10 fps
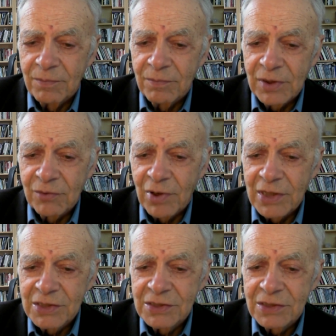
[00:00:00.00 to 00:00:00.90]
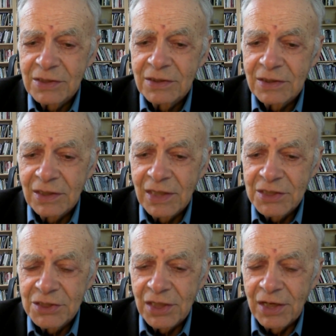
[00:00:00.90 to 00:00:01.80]
being raised in
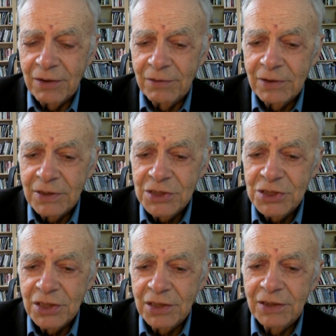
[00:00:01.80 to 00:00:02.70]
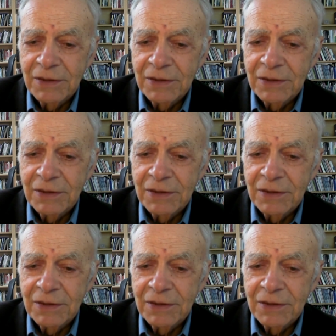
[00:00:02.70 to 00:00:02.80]
Asia now each year.